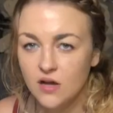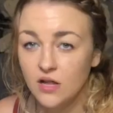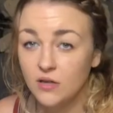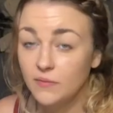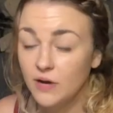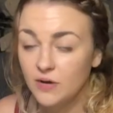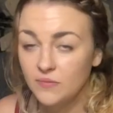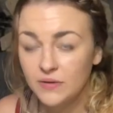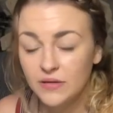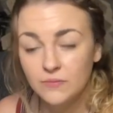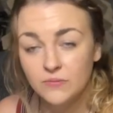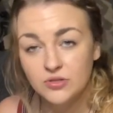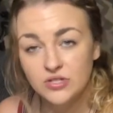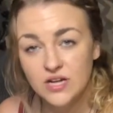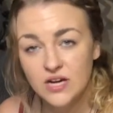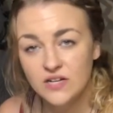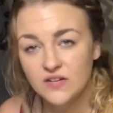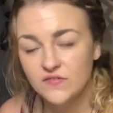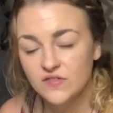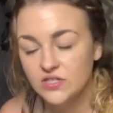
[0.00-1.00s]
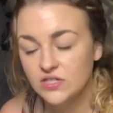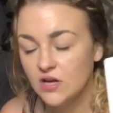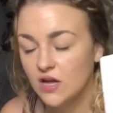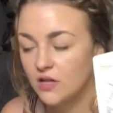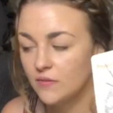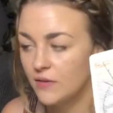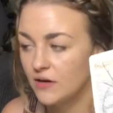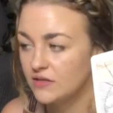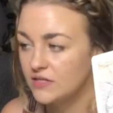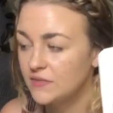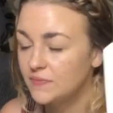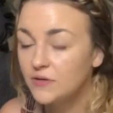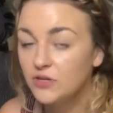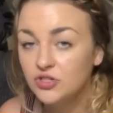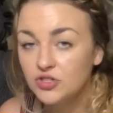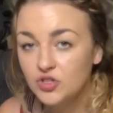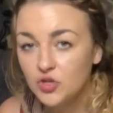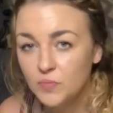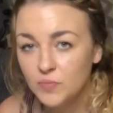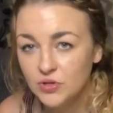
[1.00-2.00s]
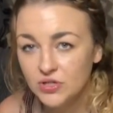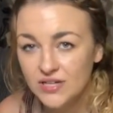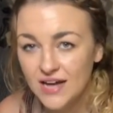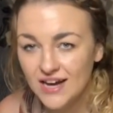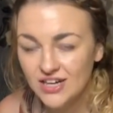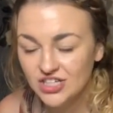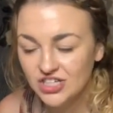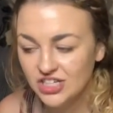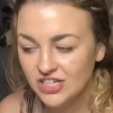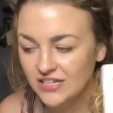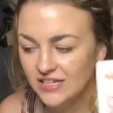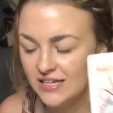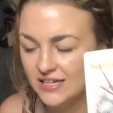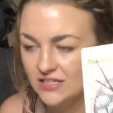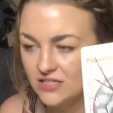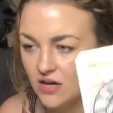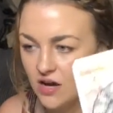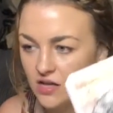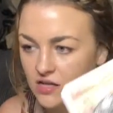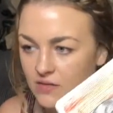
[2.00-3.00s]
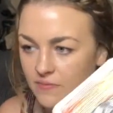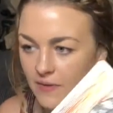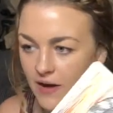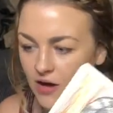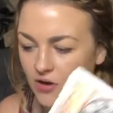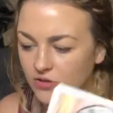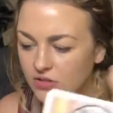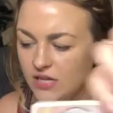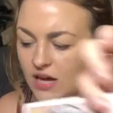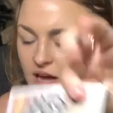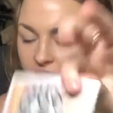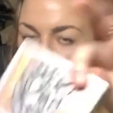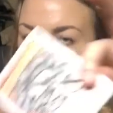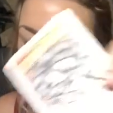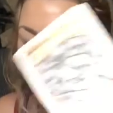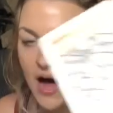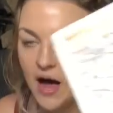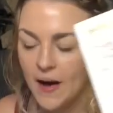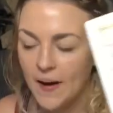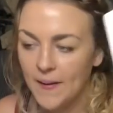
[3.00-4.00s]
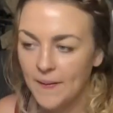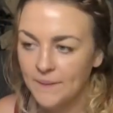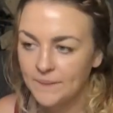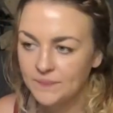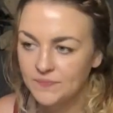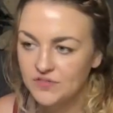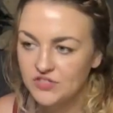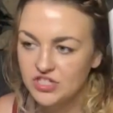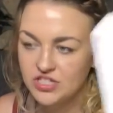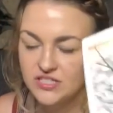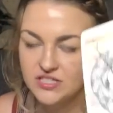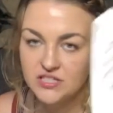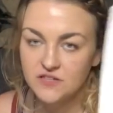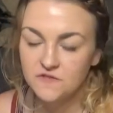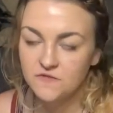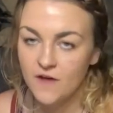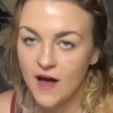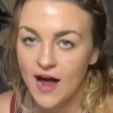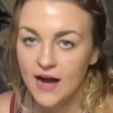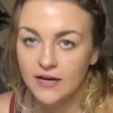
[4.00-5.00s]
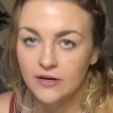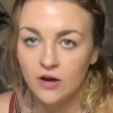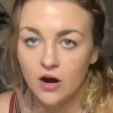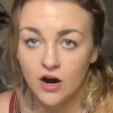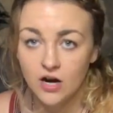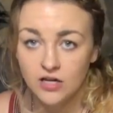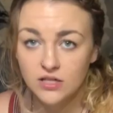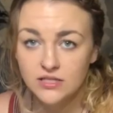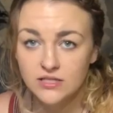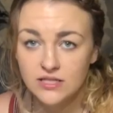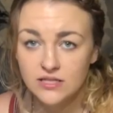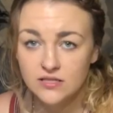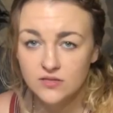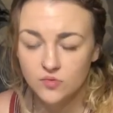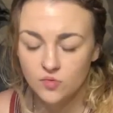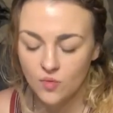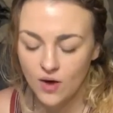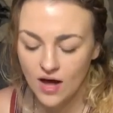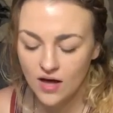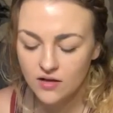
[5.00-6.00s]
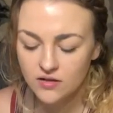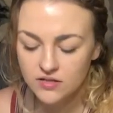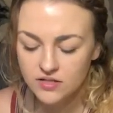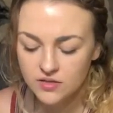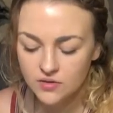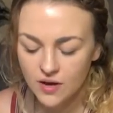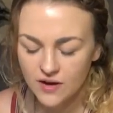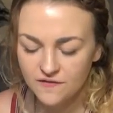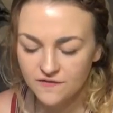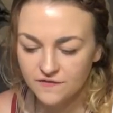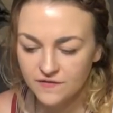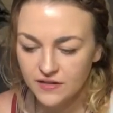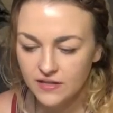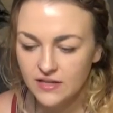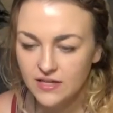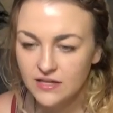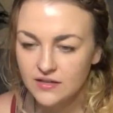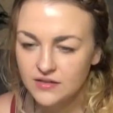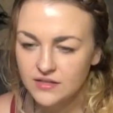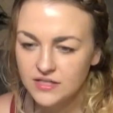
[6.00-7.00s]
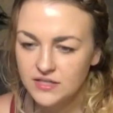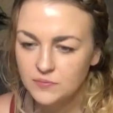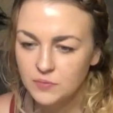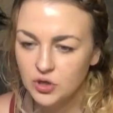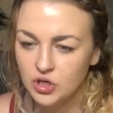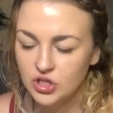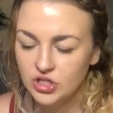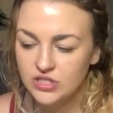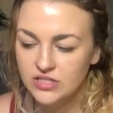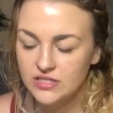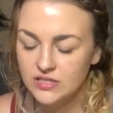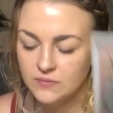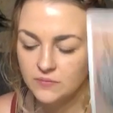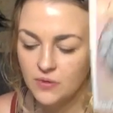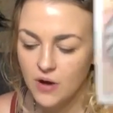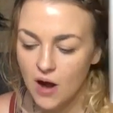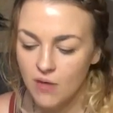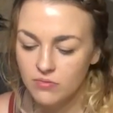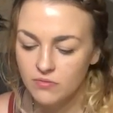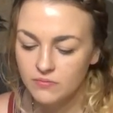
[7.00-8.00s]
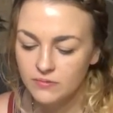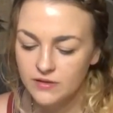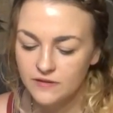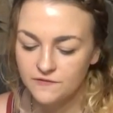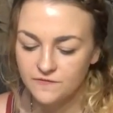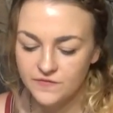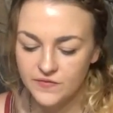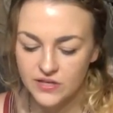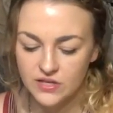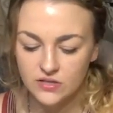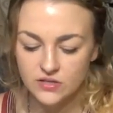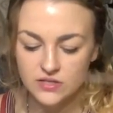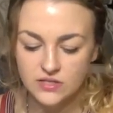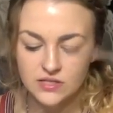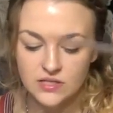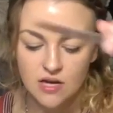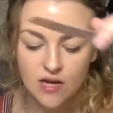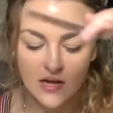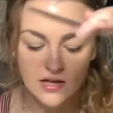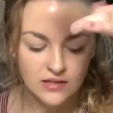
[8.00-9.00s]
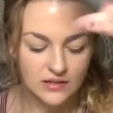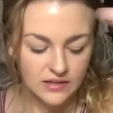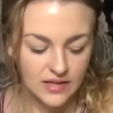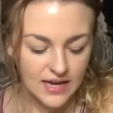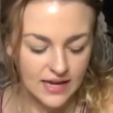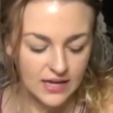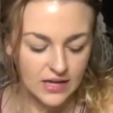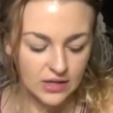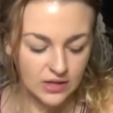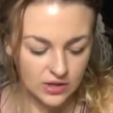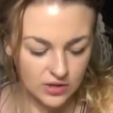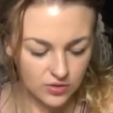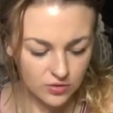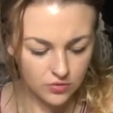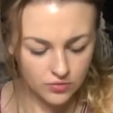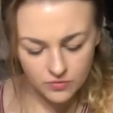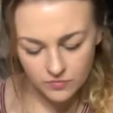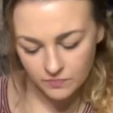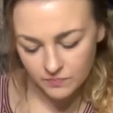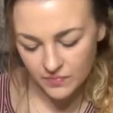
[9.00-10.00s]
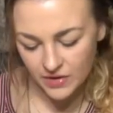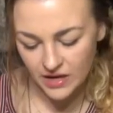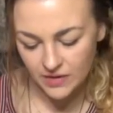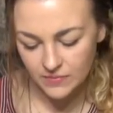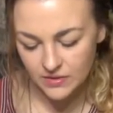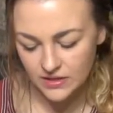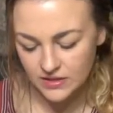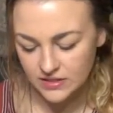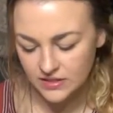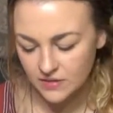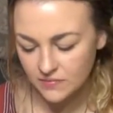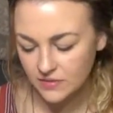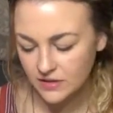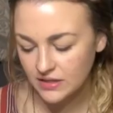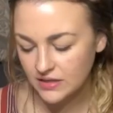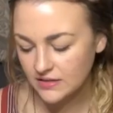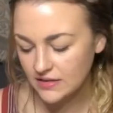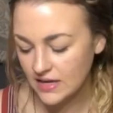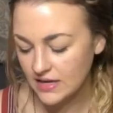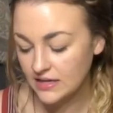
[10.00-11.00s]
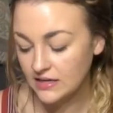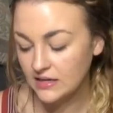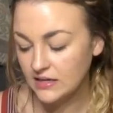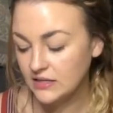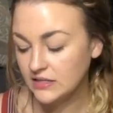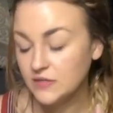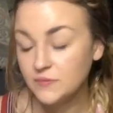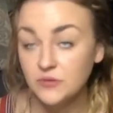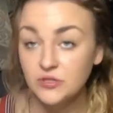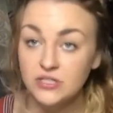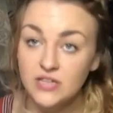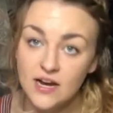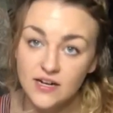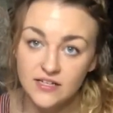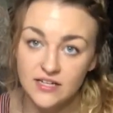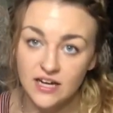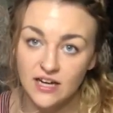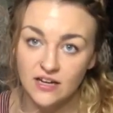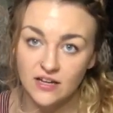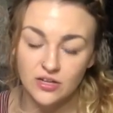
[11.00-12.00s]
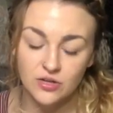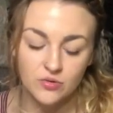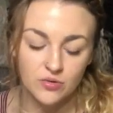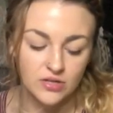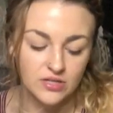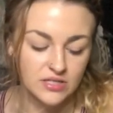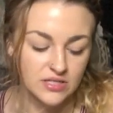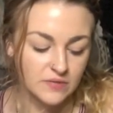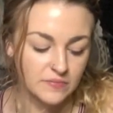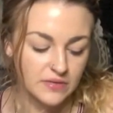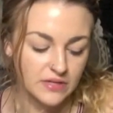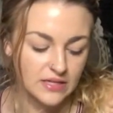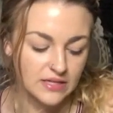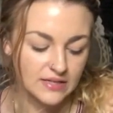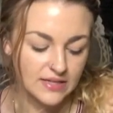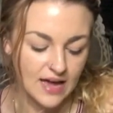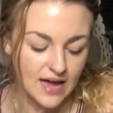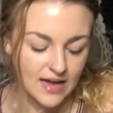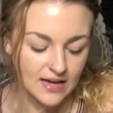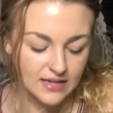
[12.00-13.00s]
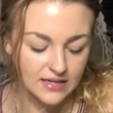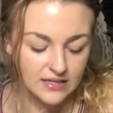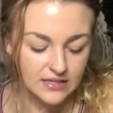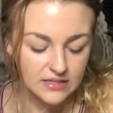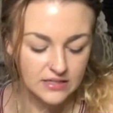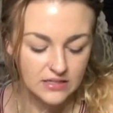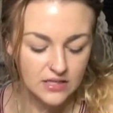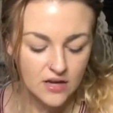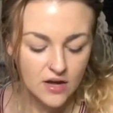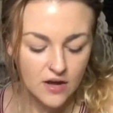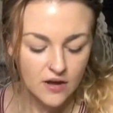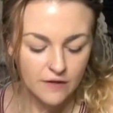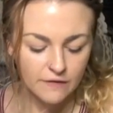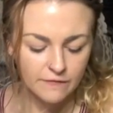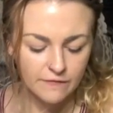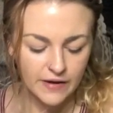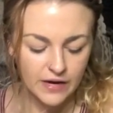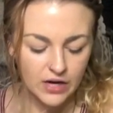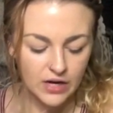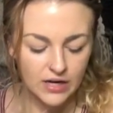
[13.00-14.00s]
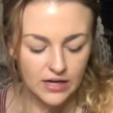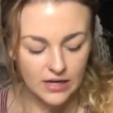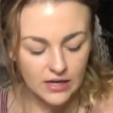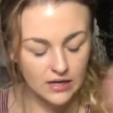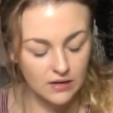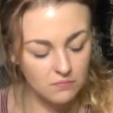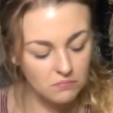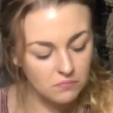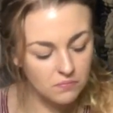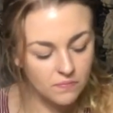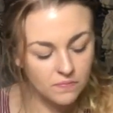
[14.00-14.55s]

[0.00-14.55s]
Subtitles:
all about being protective. It's all about spiritual protection. It's all about just divine arts as well. So I feel like this person probably feels like you may be somebody that needs protecting. You are somebody that is very